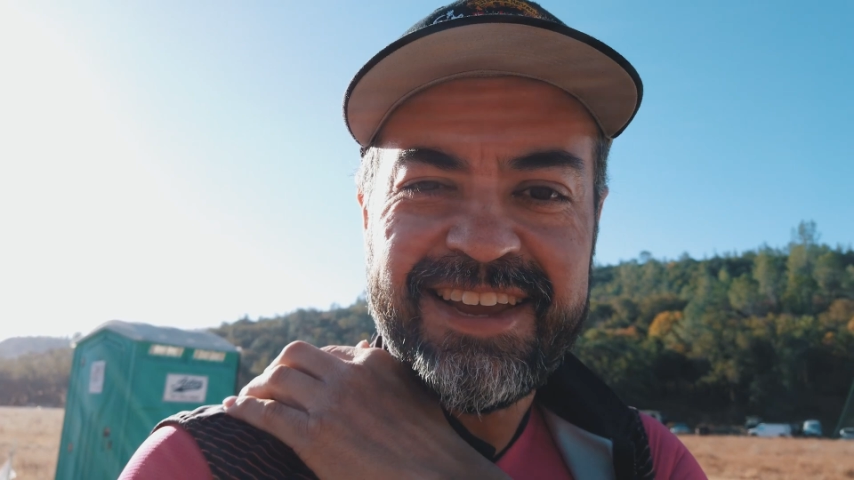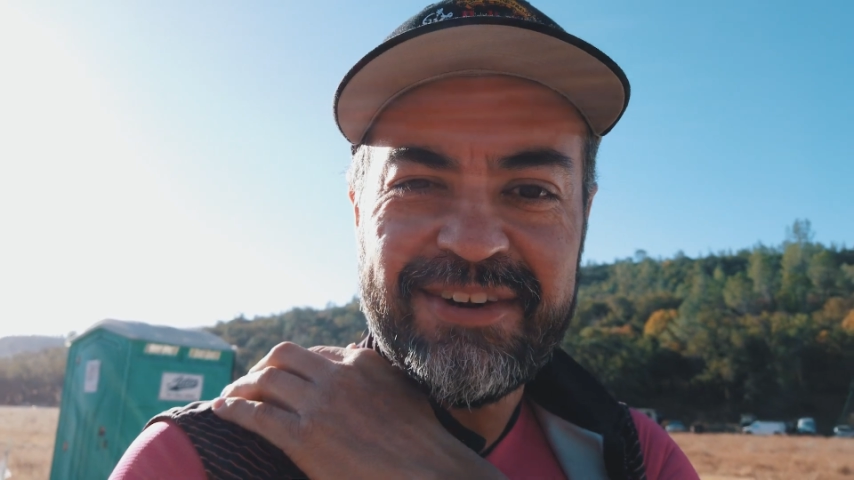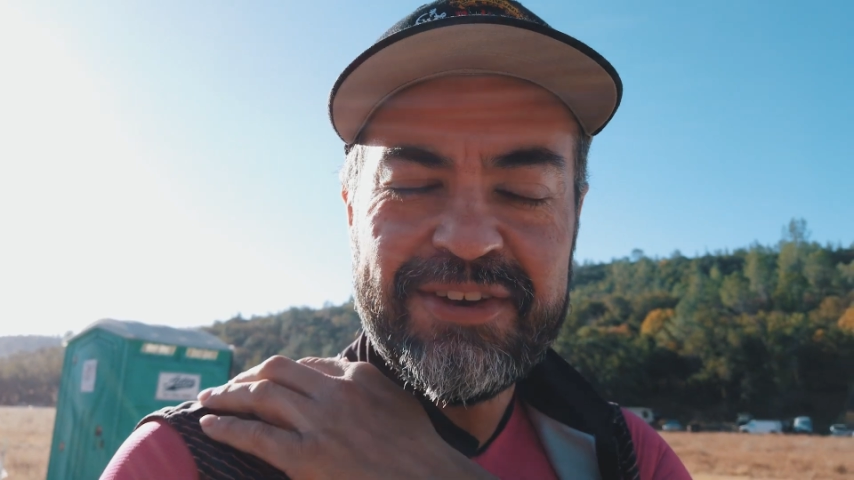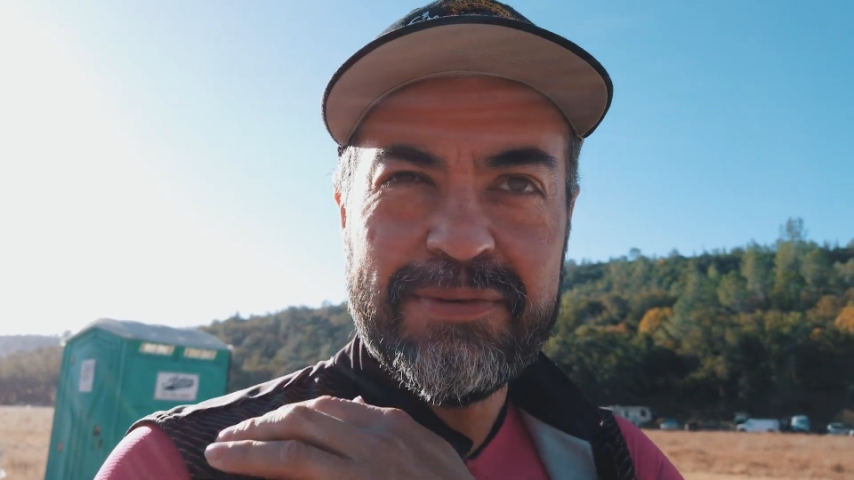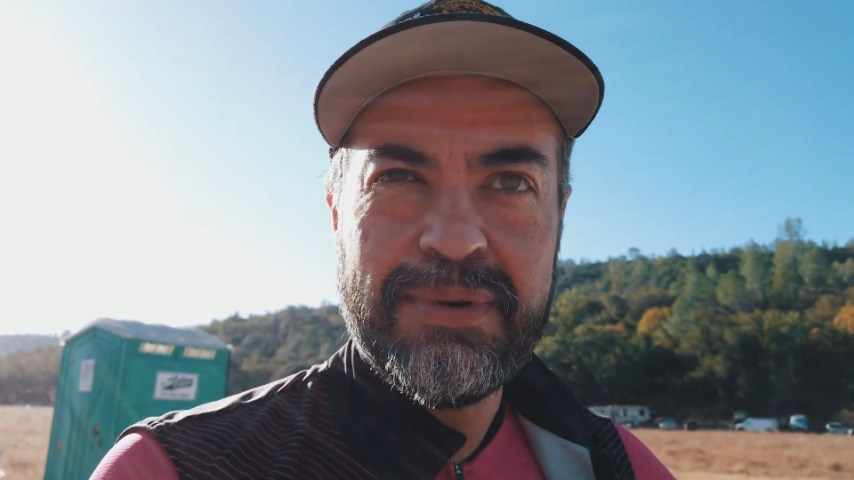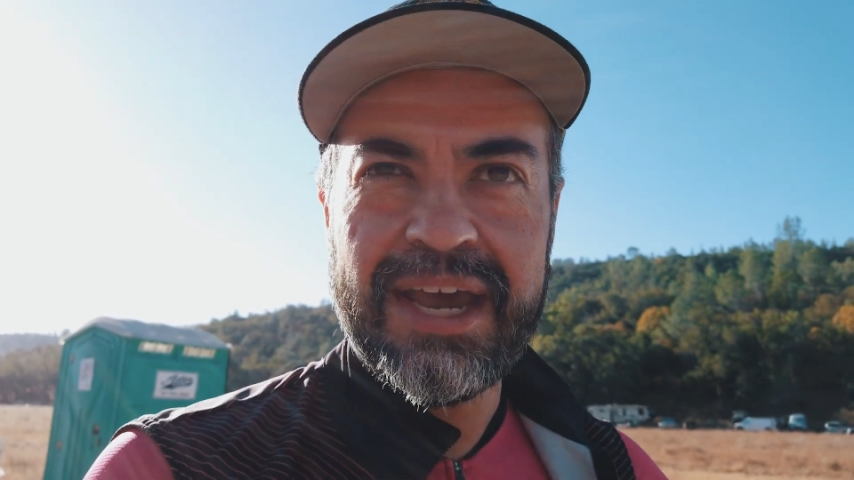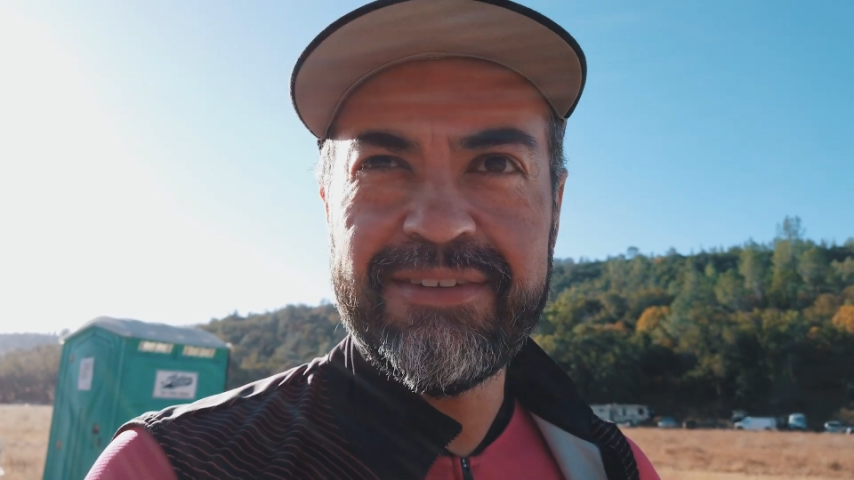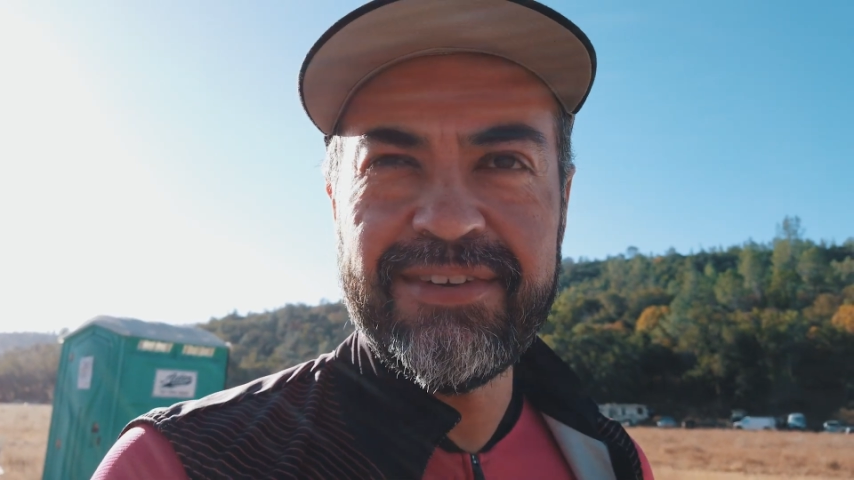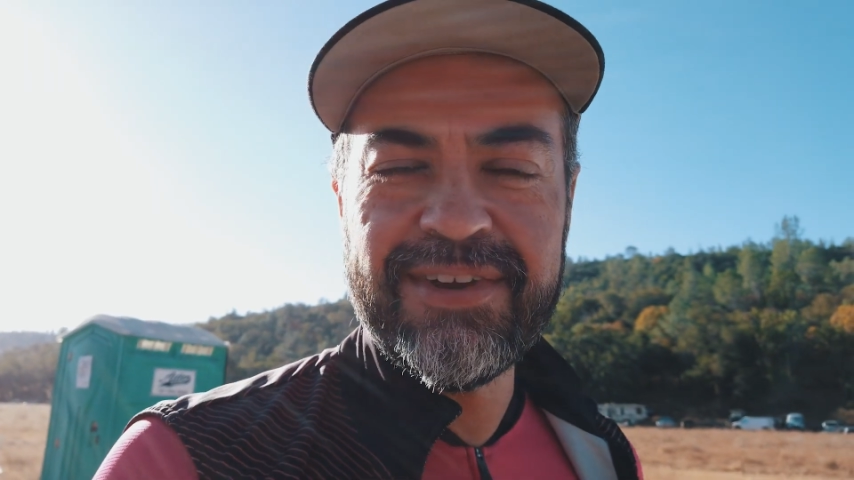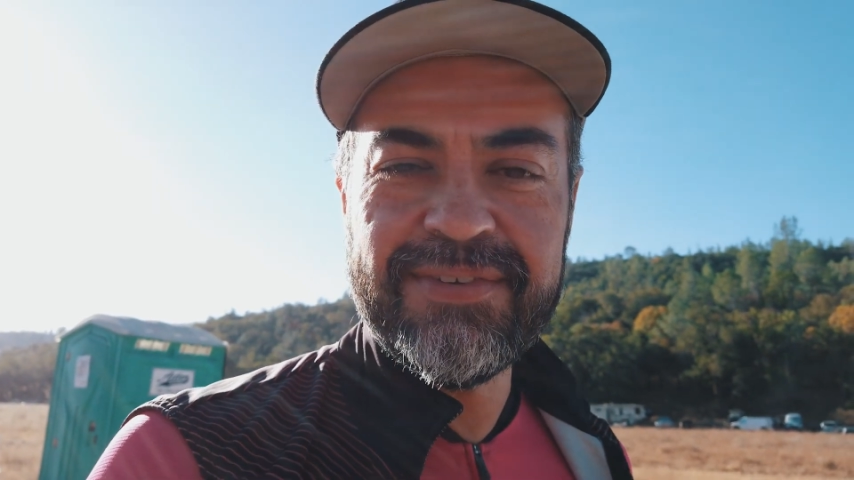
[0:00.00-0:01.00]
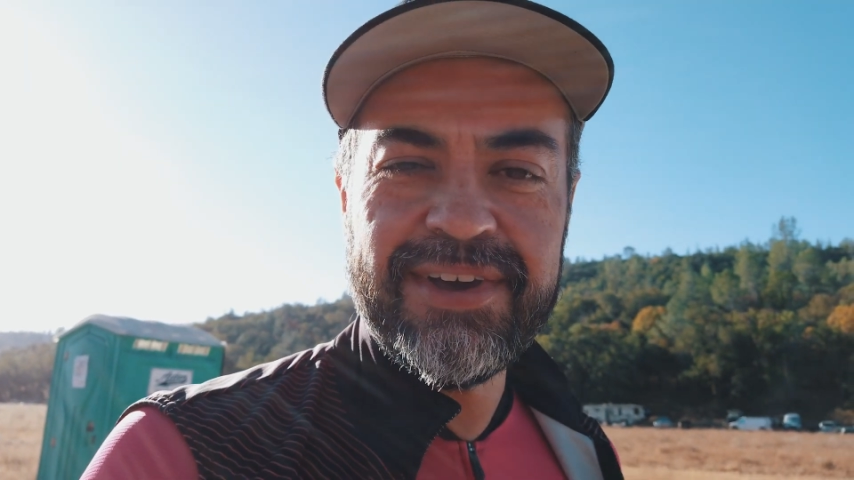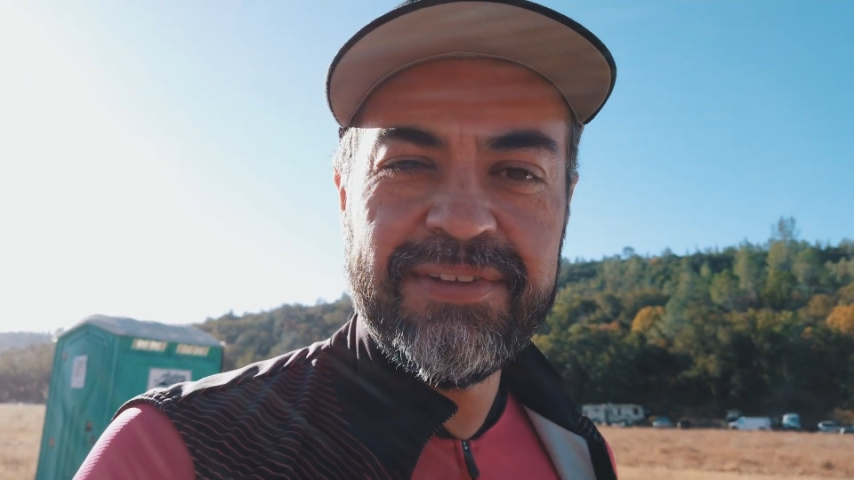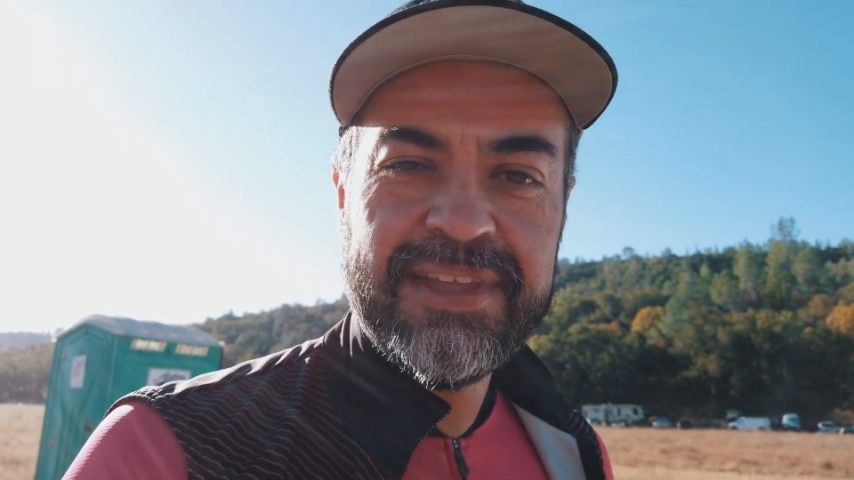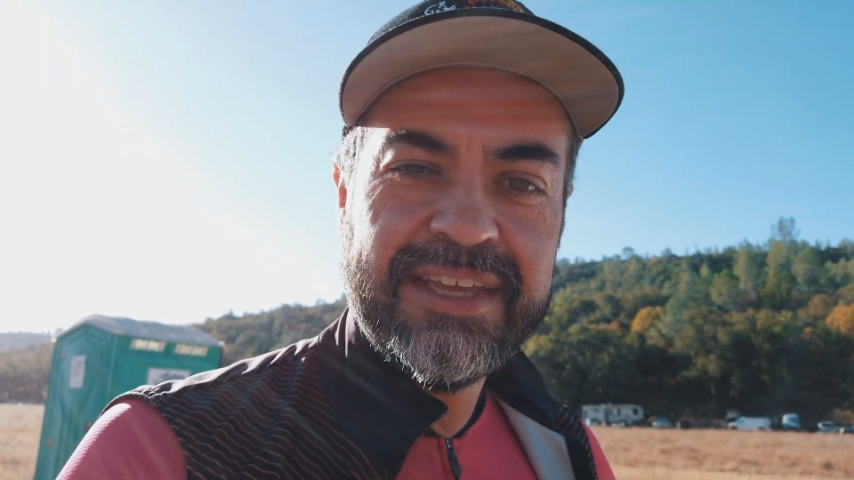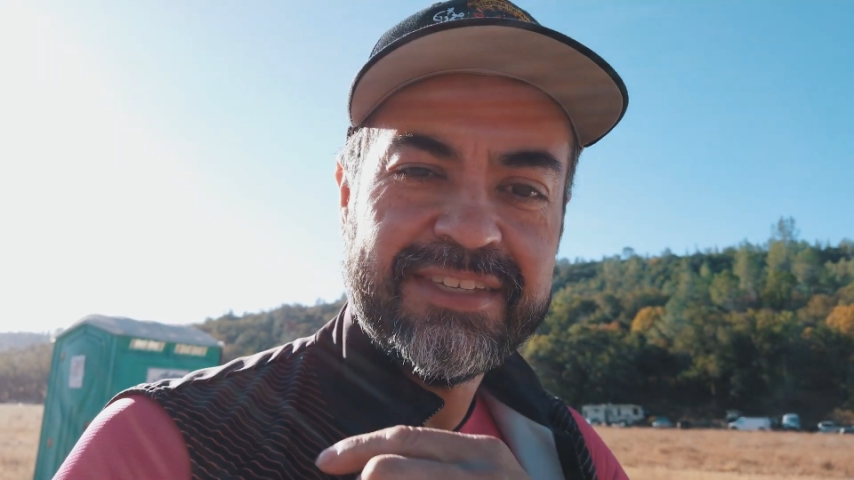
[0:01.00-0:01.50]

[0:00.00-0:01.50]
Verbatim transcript: carry the bike very well,